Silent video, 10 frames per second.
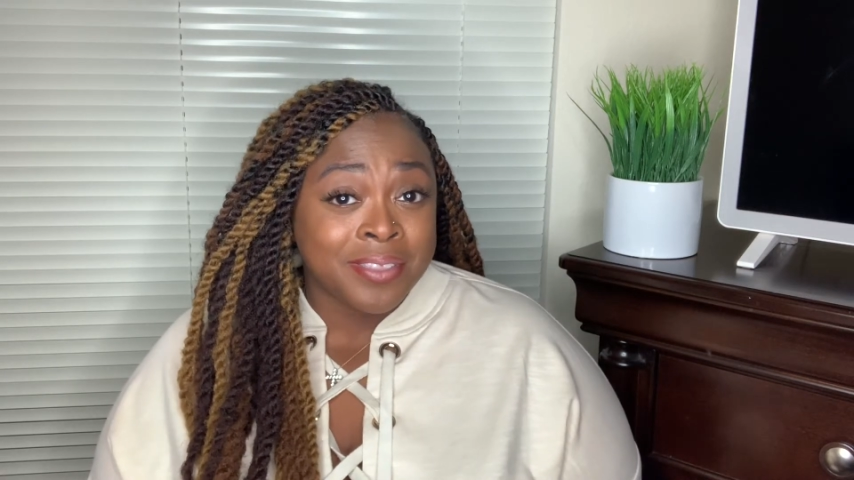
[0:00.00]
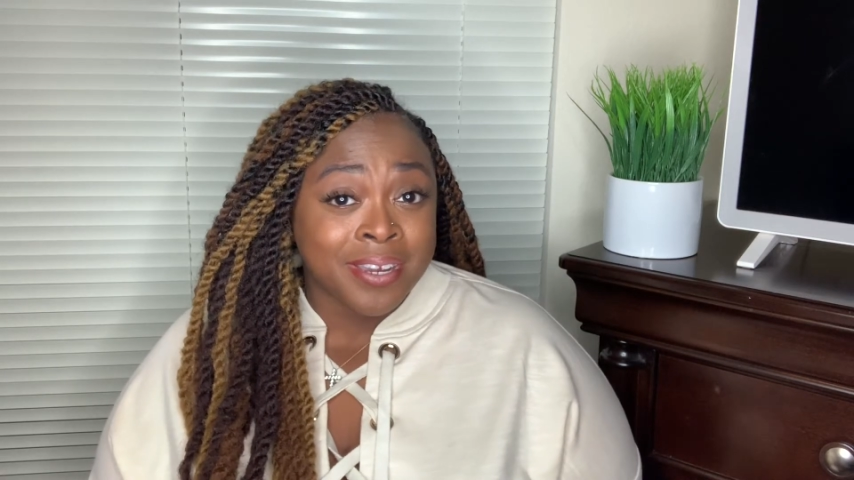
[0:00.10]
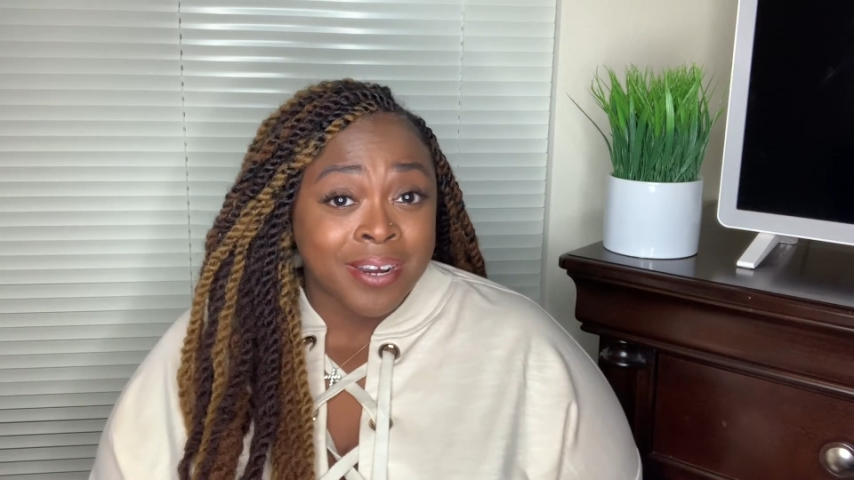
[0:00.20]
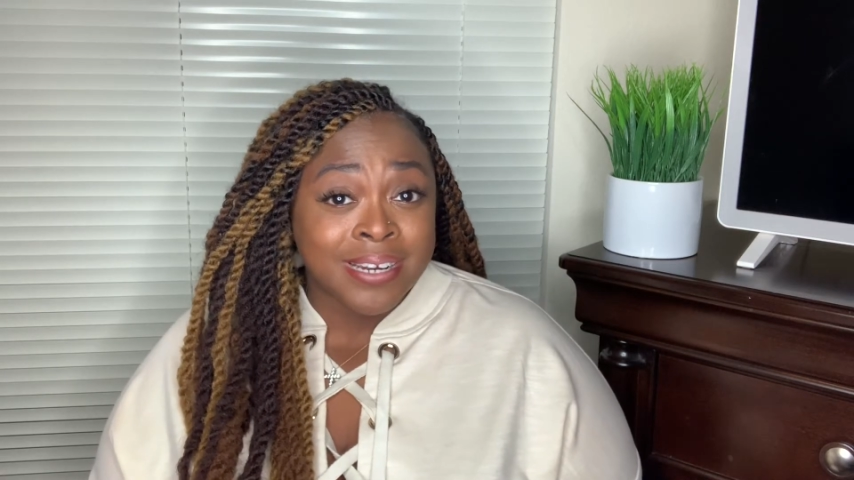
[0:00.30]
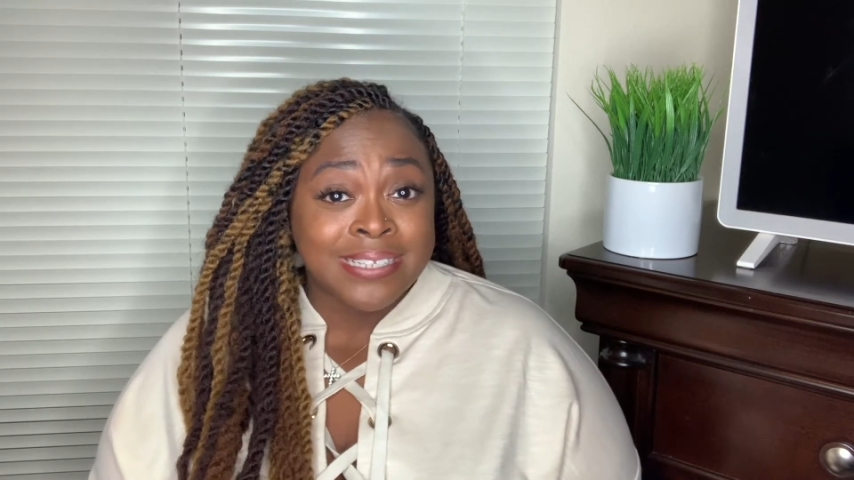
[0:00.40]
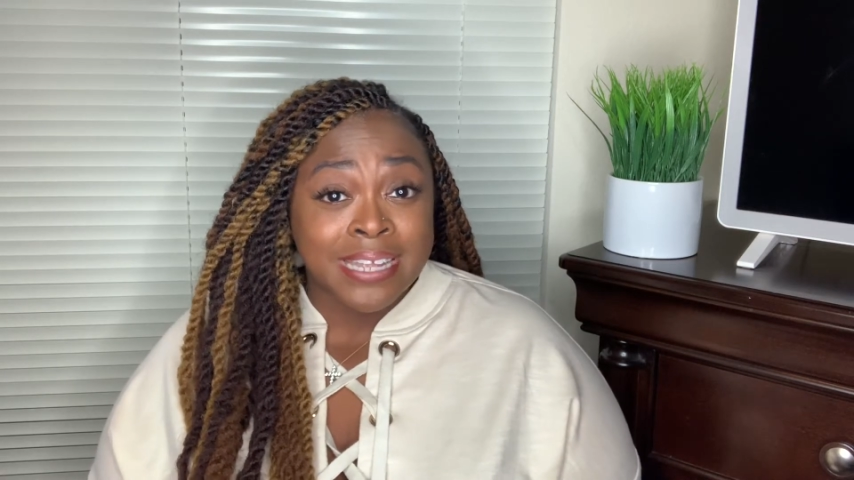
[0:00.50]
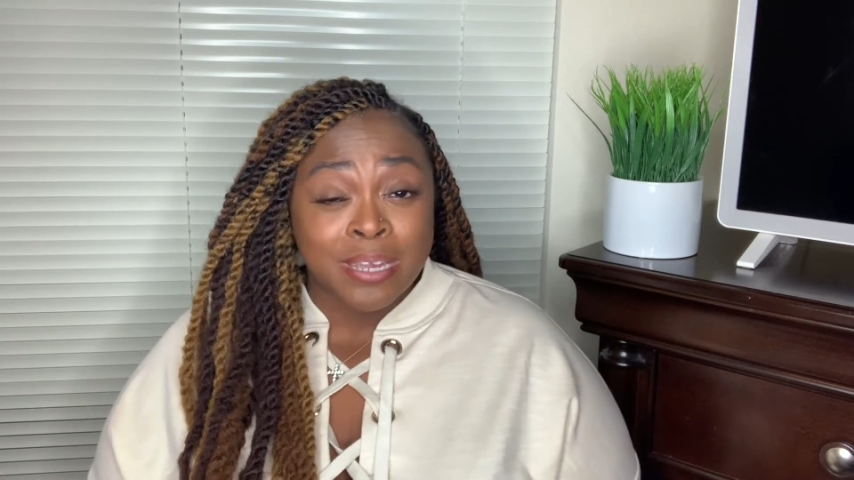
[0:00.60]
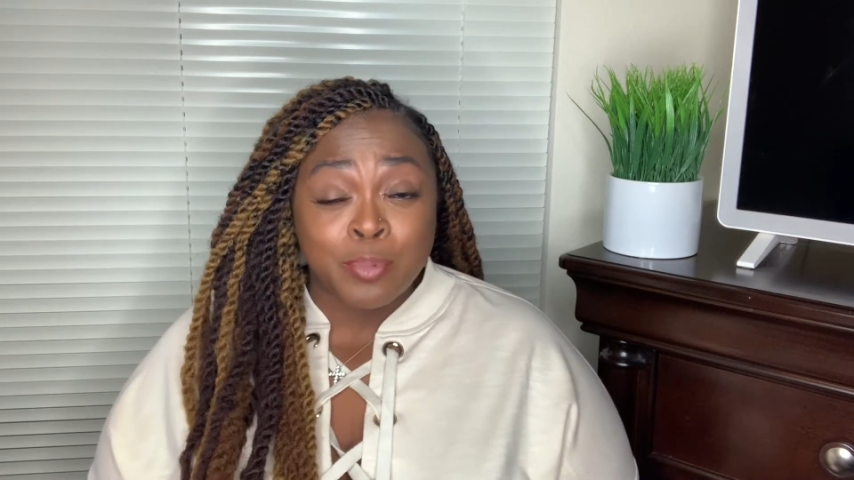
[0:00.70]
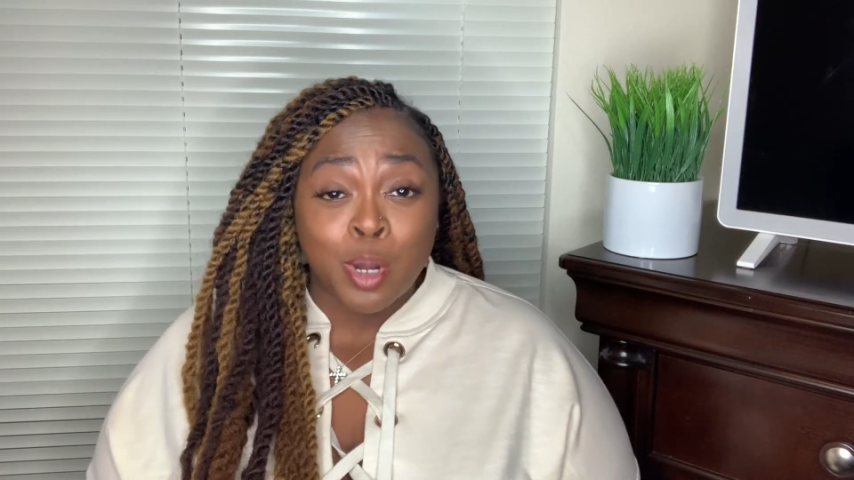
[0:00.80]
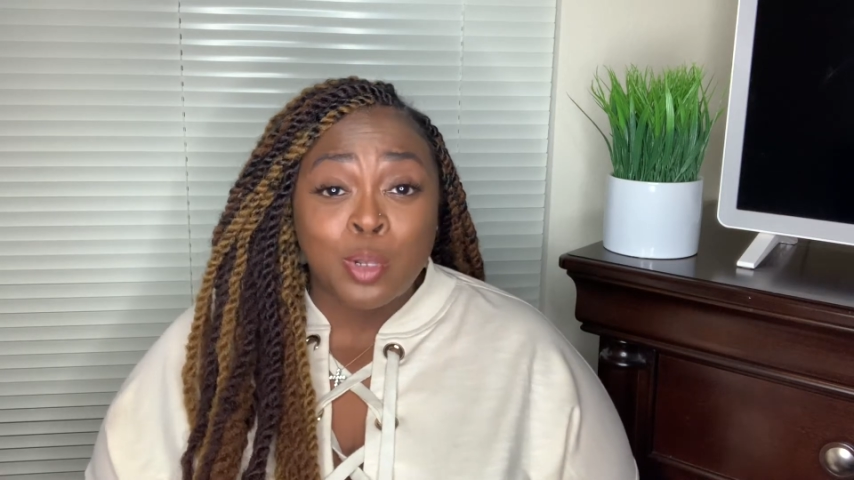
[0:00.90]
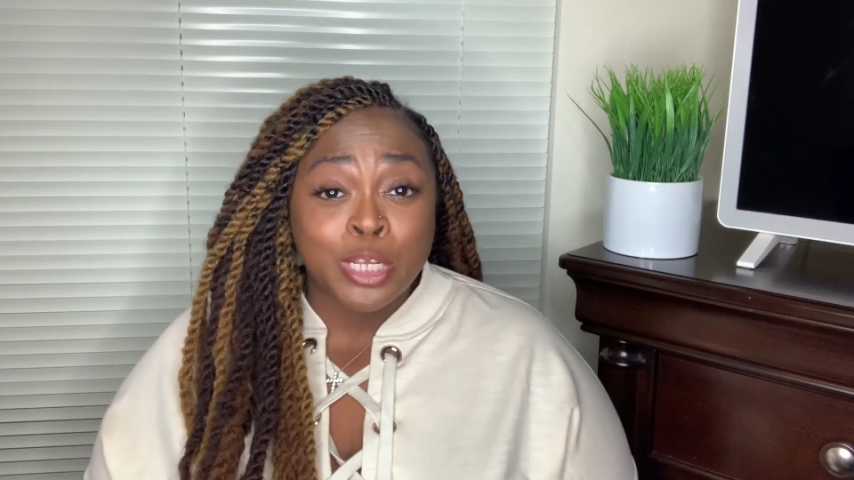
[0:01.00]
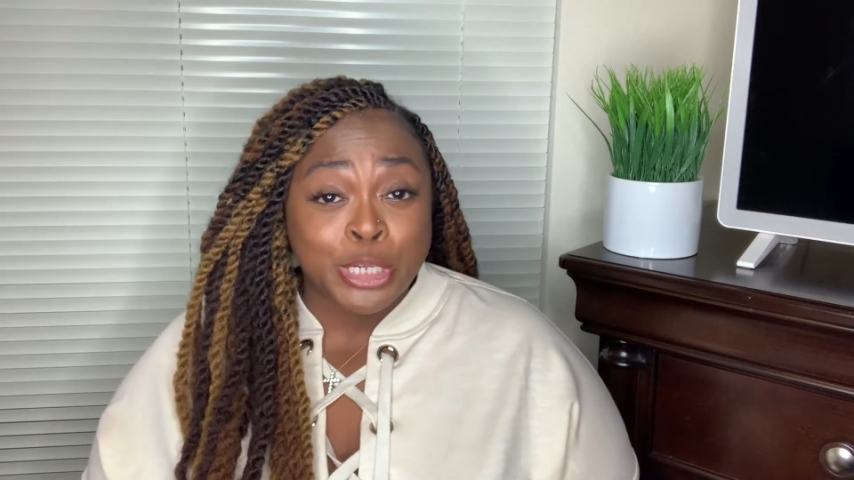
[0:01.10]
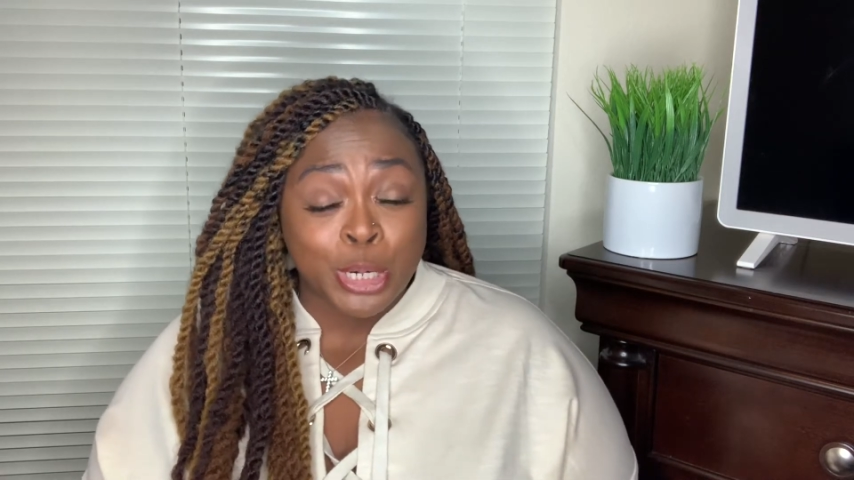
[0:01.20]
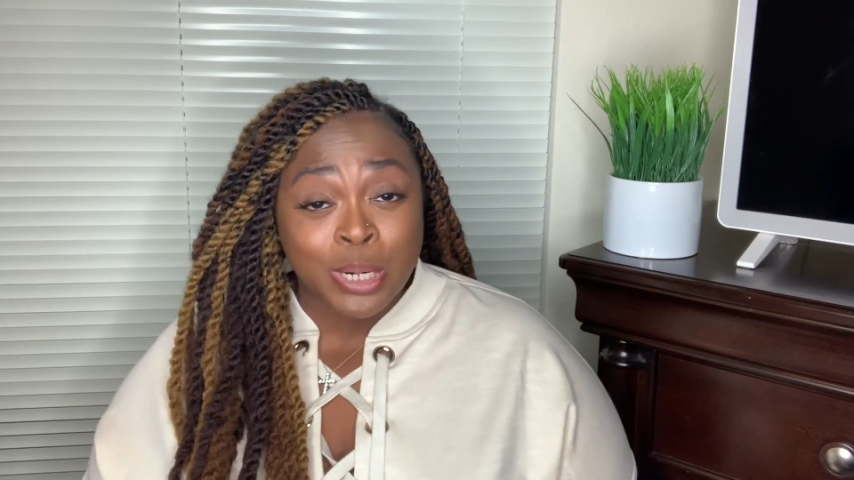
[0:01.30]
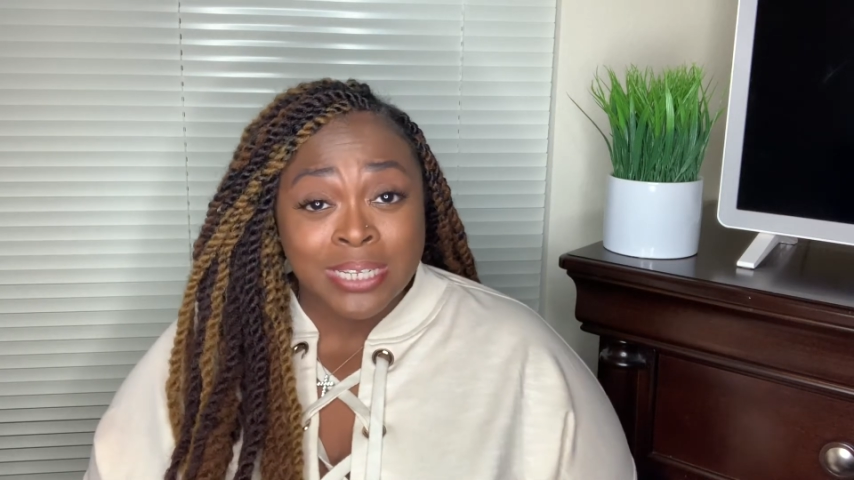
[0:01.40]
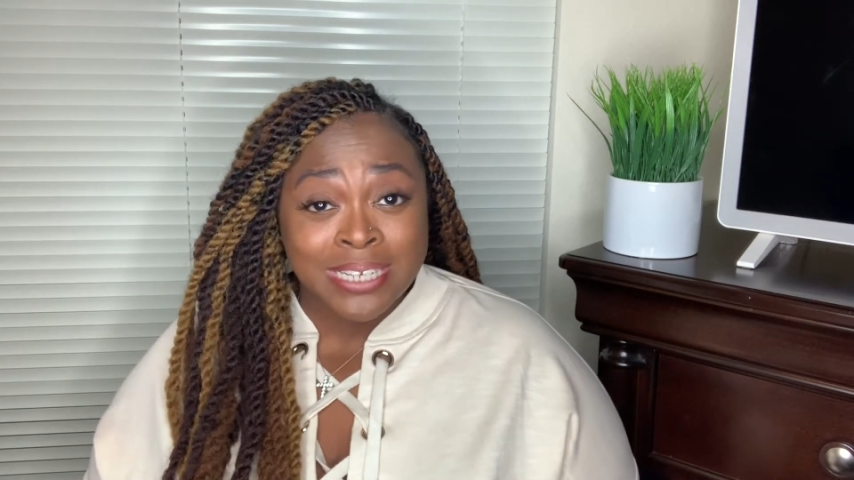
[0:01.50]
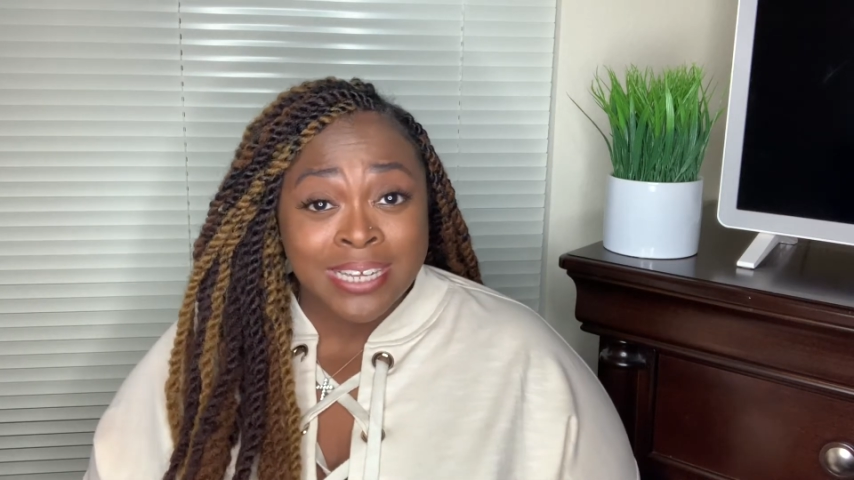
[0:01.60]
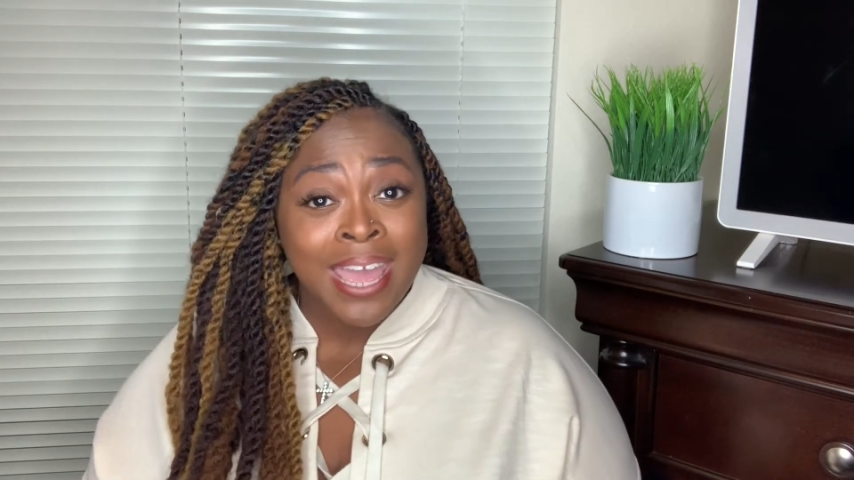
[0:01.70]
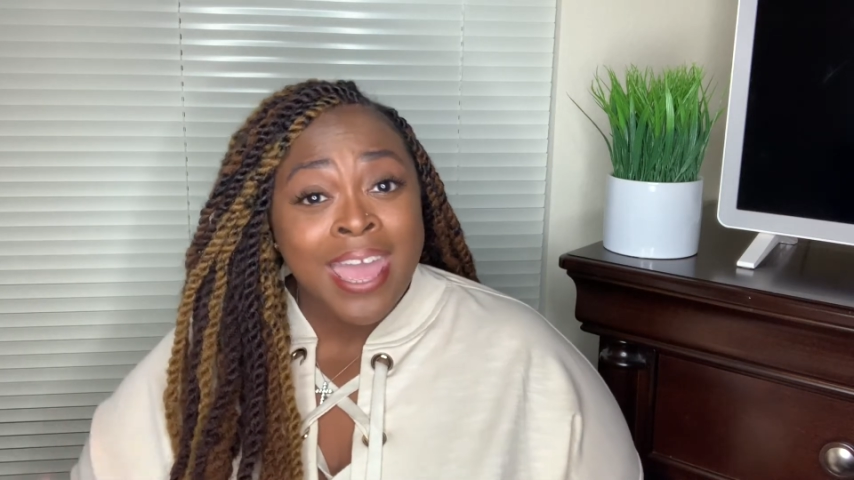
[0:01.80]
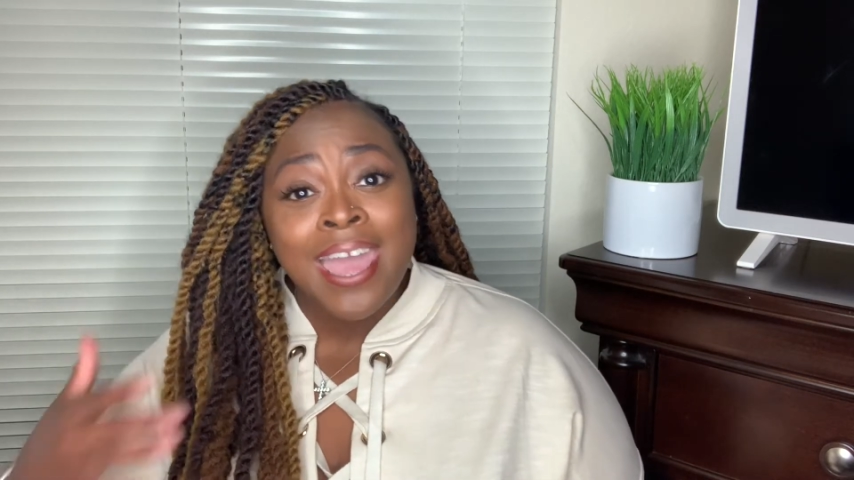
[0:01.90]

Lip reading: there is named Nola Darling.